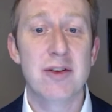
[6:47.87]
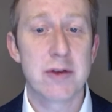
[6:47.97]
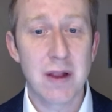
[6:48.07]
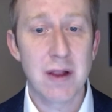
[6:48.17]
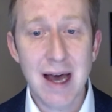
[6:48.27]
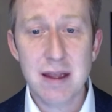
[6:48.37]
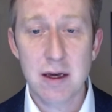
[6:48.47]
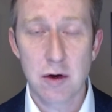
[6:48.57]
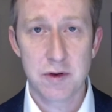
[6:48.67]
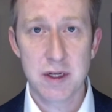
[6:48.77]
There's a lot
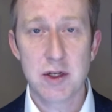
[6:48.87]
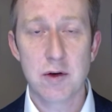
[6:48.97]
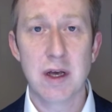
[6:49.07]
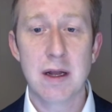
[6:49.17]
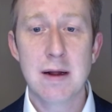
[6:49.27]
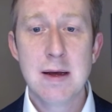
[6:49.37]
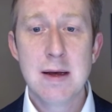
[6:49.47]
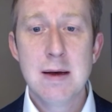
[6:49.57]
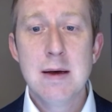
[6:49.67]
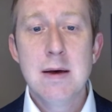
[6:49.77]
that goes into it,
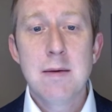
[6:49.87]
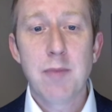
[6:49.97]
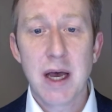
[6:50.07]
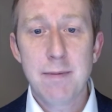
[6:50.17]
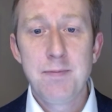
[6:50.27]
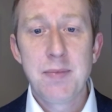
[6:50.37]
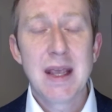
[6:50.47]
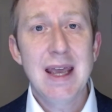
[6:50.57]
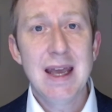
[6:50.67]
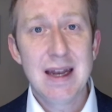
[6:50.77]
but
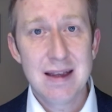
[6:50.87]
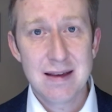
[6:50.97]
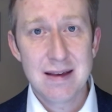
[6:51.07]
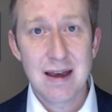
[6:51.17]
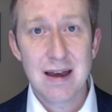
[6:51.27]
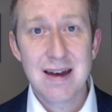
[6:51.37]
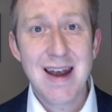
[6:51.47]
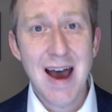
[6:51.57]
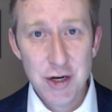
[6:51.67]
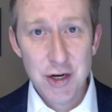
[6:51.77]
it is
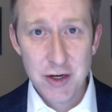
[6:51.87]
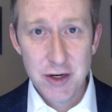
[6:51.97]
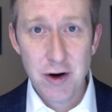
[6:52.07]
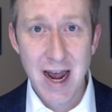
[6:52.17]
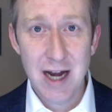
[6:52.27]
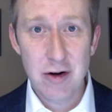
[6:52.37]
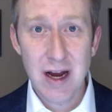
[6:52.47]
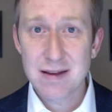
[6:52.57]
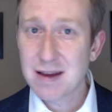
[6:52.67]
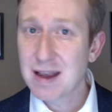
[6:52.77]
not just your
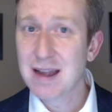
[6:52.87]
address,